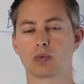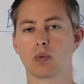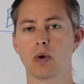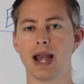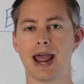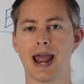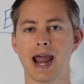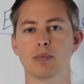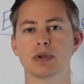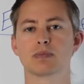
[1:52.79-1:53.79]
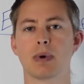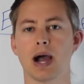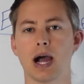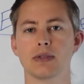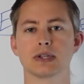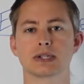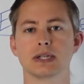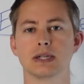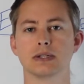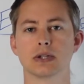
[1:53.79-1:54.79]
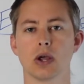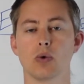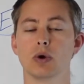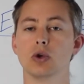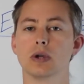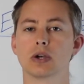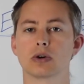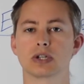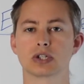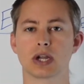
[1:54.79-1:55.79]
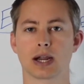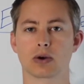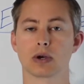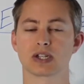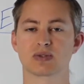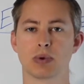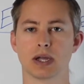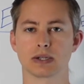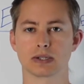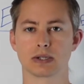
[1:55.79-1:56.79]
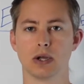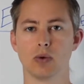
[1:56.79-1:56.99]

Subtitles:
What happens behind the scenes when you enter a check or an expense,